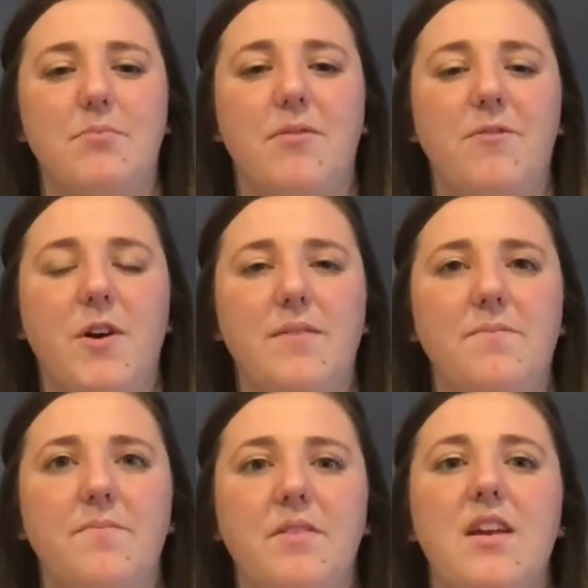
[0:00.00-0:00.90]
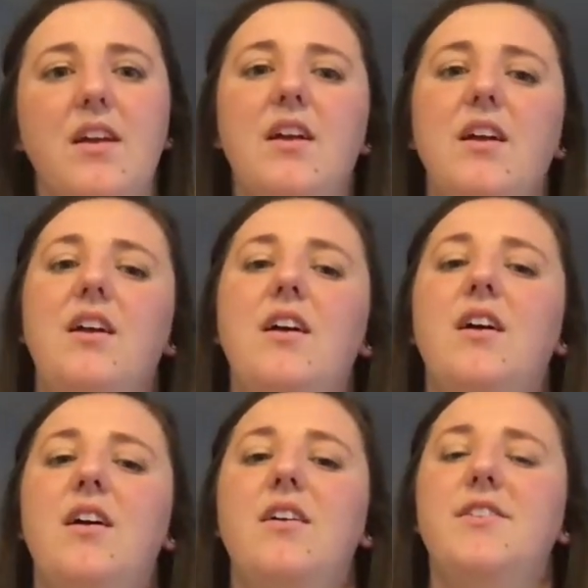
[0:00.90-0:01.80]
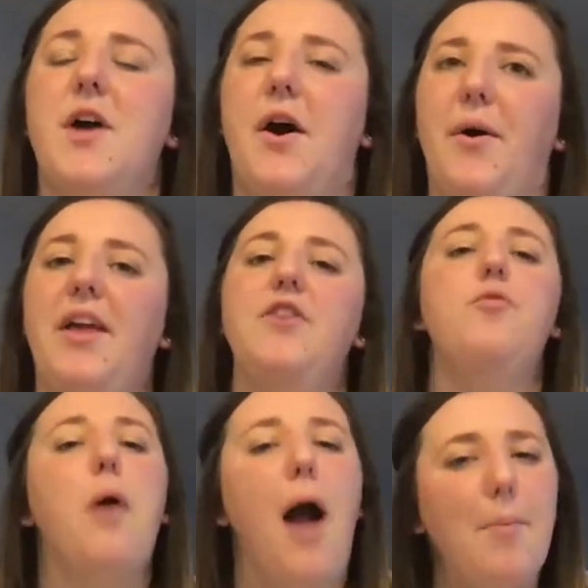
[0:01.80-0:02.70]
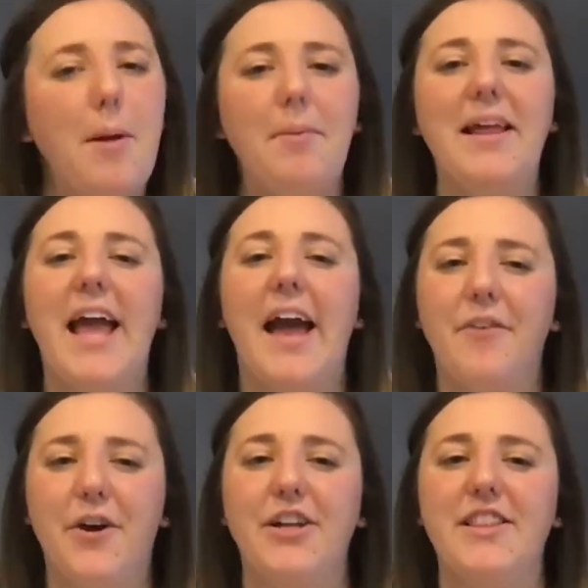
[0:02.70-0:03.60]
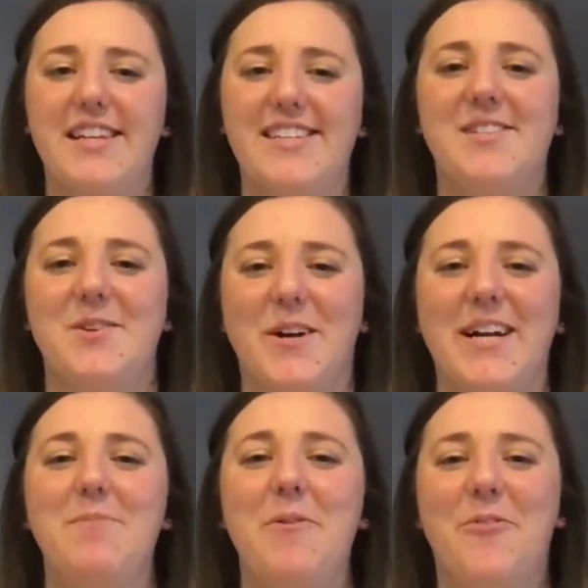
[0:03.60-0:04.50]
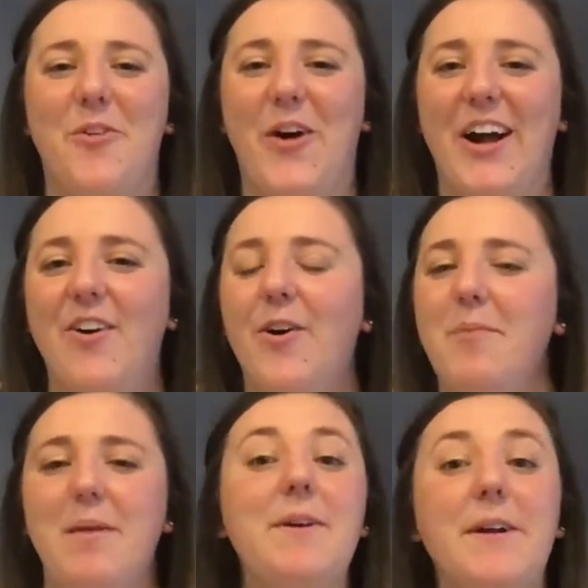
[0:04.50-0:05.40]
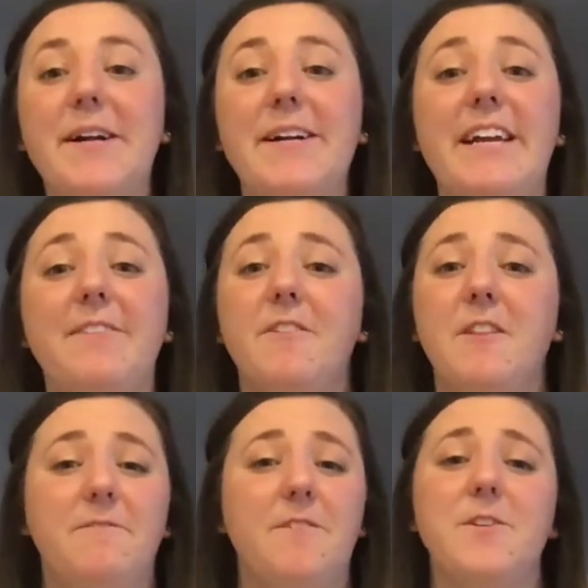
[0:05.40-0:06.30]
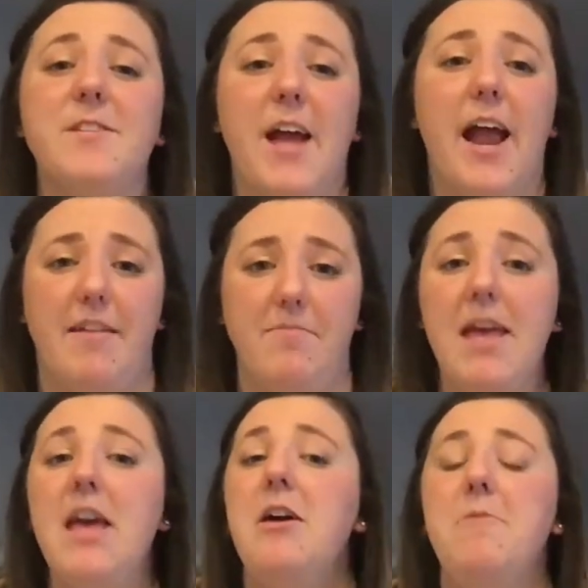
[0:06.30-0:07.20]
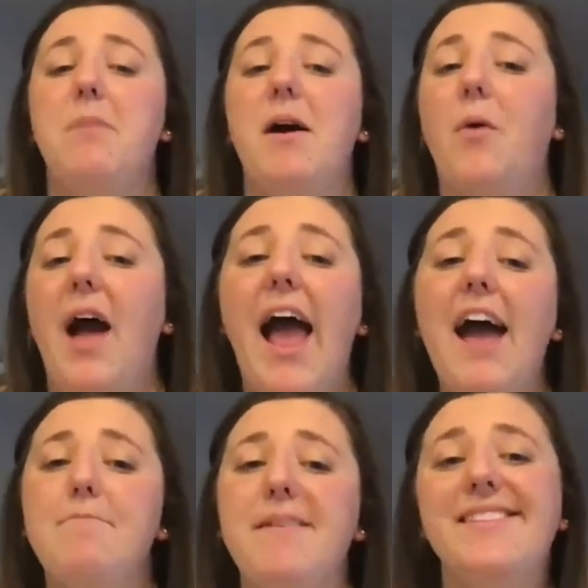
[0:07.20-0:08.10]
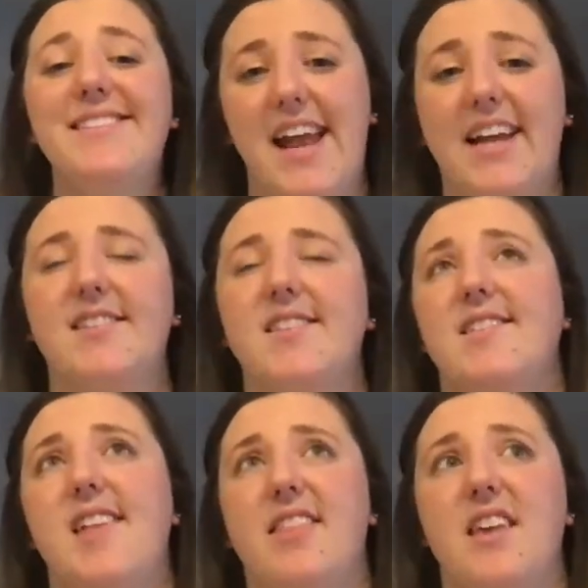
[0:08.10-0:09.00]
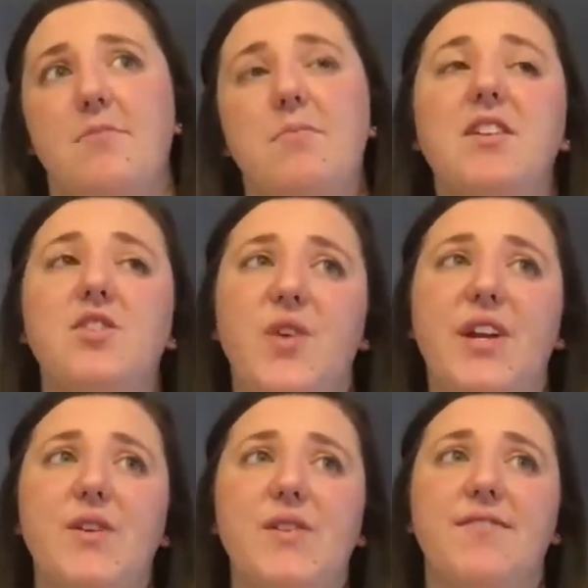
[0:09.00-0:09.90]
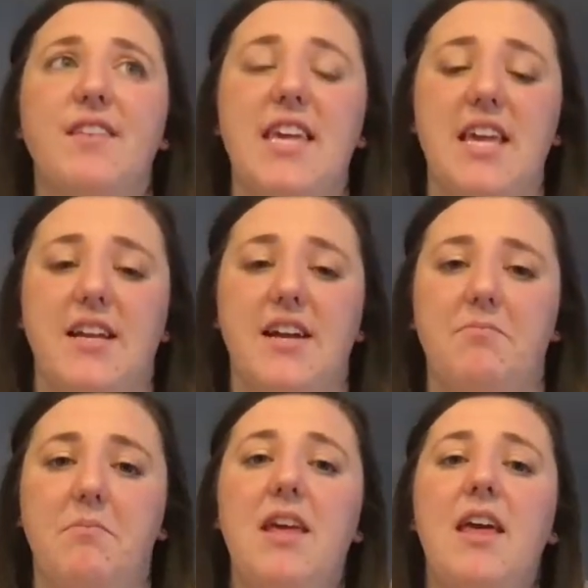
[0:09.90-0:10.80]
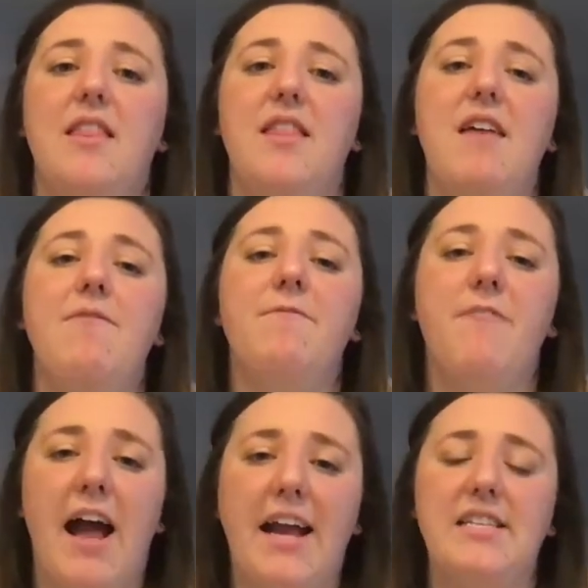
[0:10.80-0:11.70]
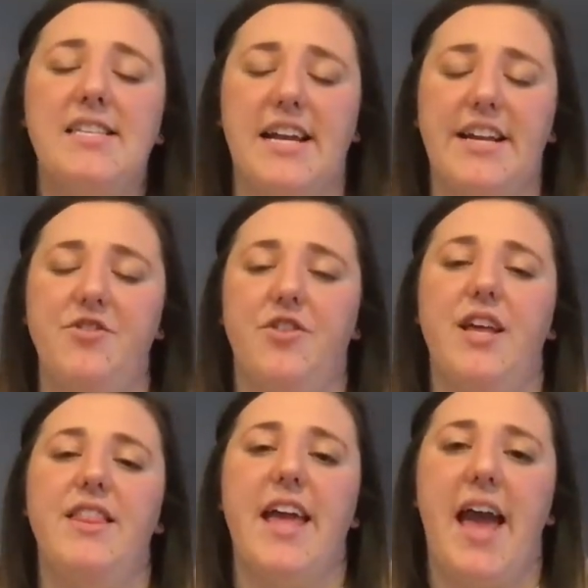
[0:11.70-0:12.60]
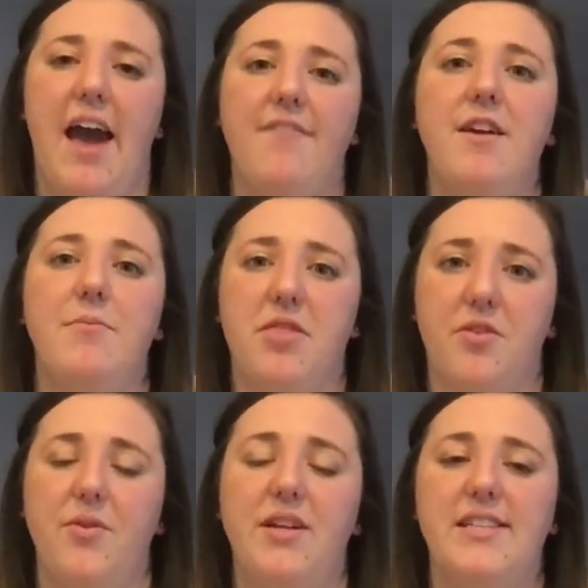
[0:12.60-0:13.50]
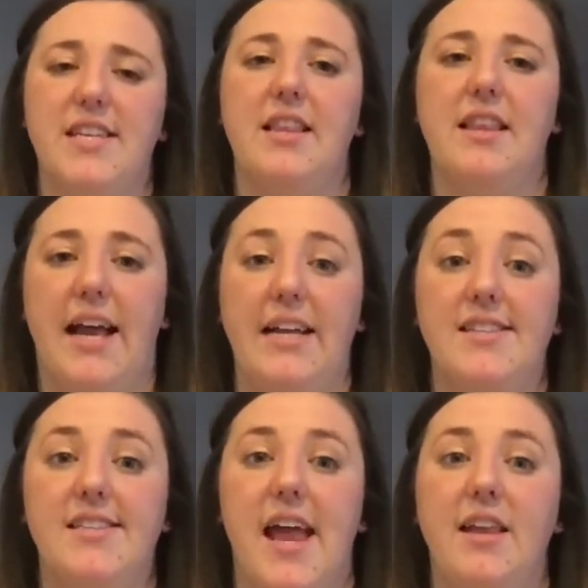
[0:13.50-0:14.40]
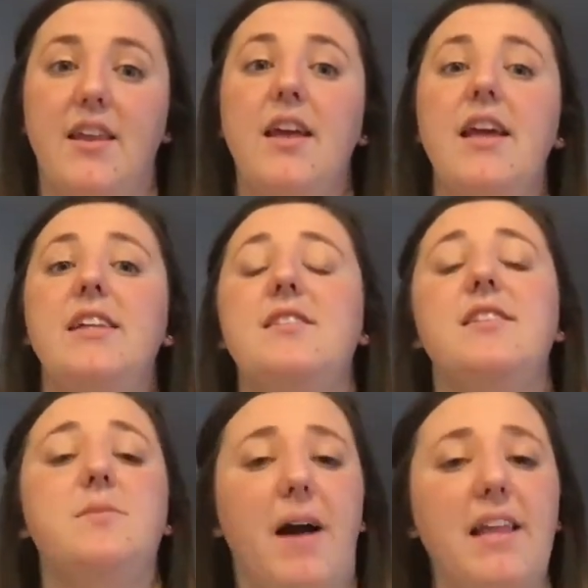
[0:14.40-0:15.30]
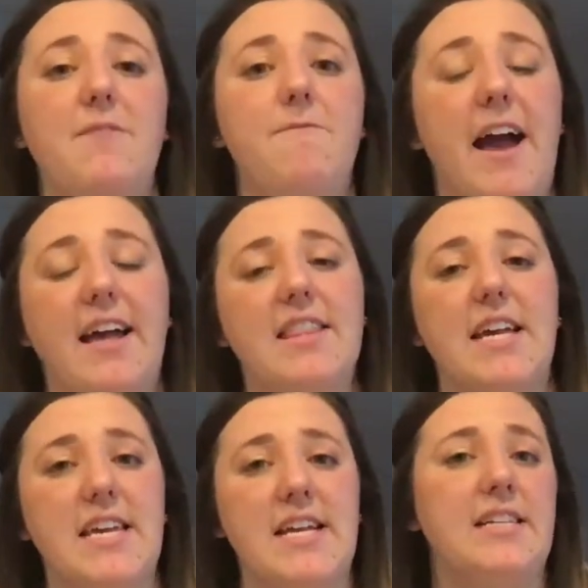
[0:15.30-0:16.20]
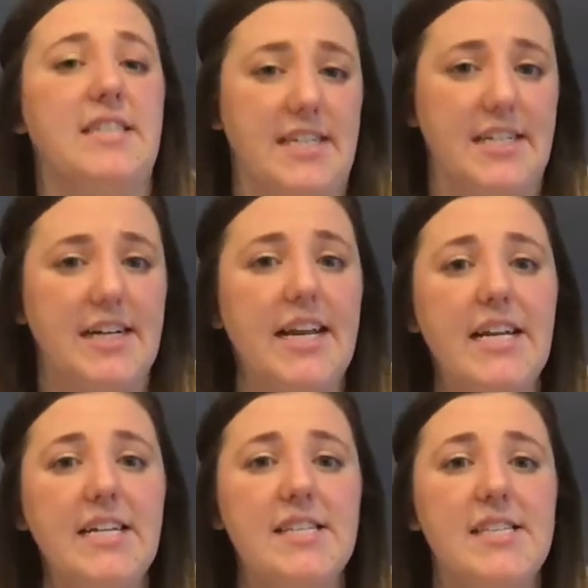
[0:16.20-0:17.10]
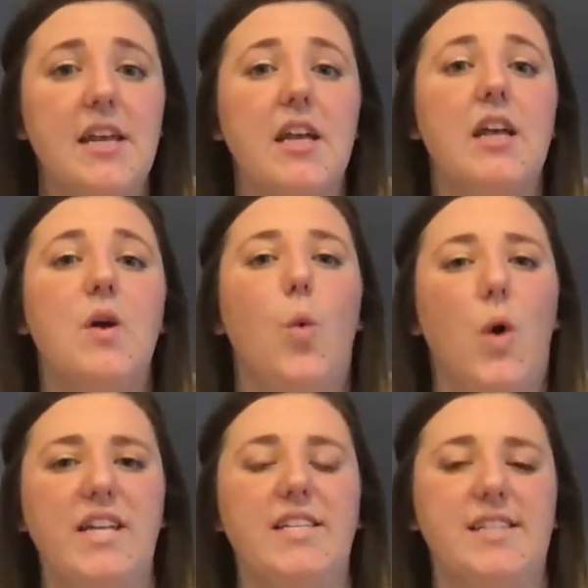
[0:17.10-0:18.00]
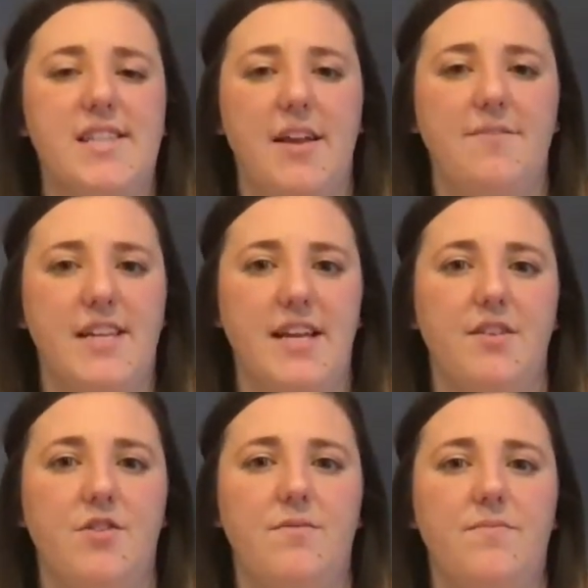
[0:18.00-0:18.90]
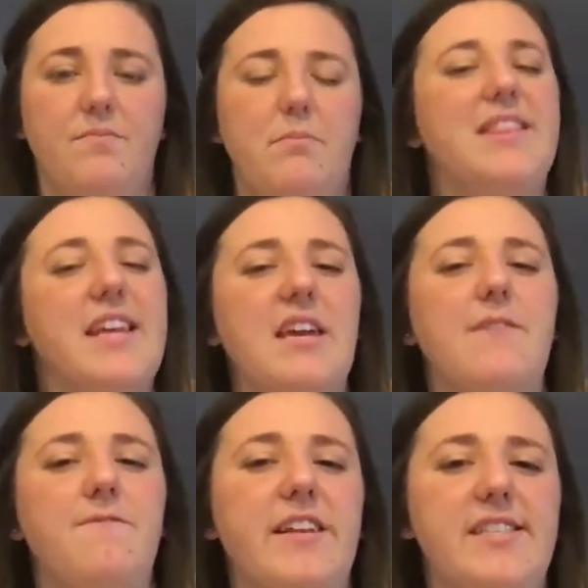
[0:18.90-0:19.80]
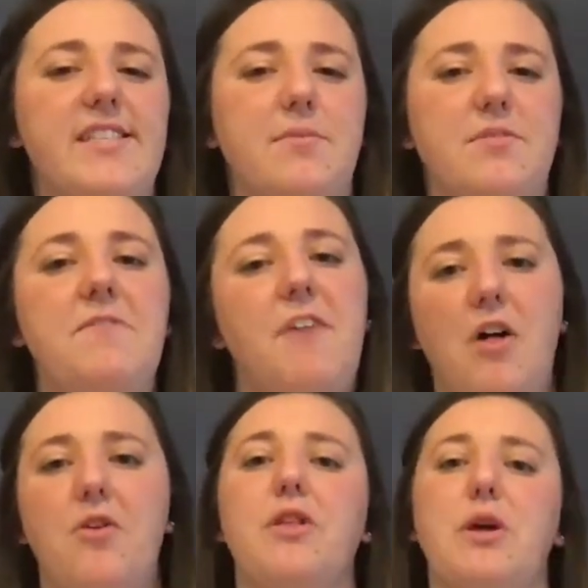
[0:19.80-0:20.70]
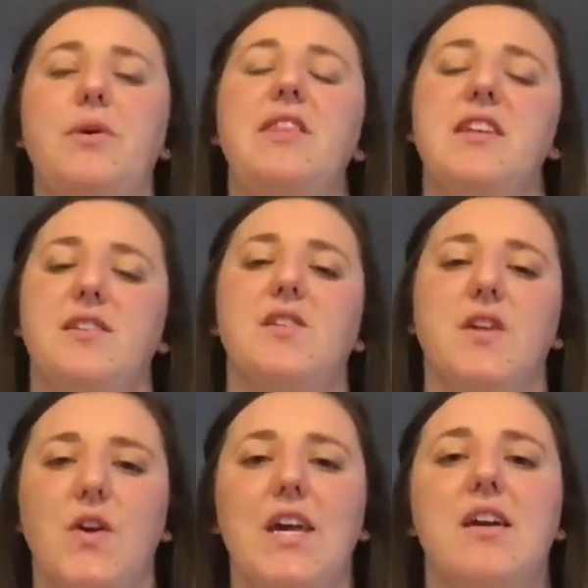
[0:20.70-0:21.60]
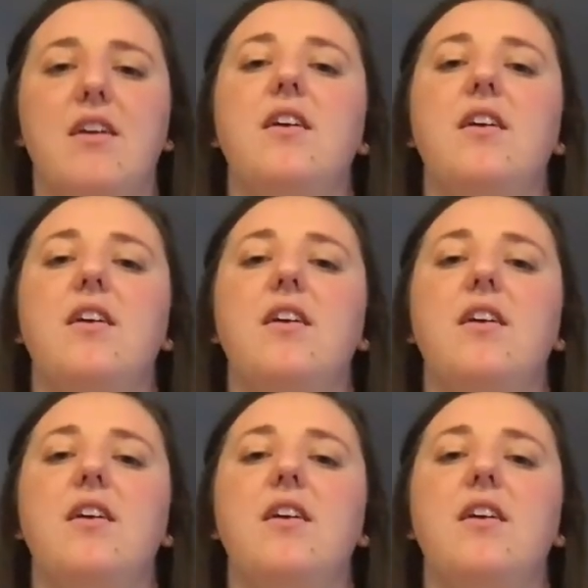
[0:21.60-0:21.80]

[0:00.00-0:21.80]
before." So you probably have heard this story before, or maybe you're hearing it for the first time. But what happens next is that the administrators of the kingdom, they find Daniel and they have him thrown into the lion's den, despite the fact that King Darius wanted to save Daniel. But they convinced him to follow through with his decree.